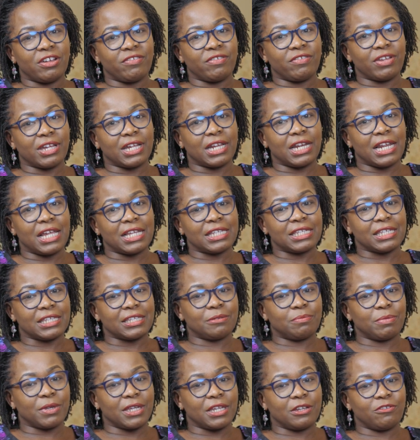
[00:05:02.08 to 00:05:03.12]
driving
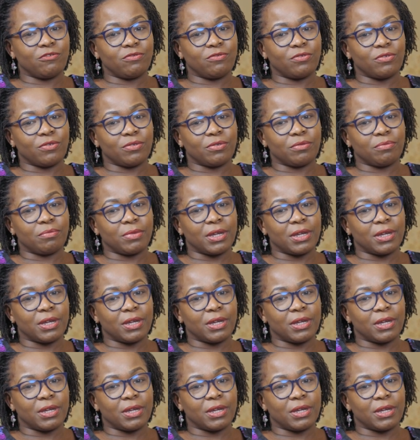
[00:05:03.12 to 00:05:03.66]
classes paid for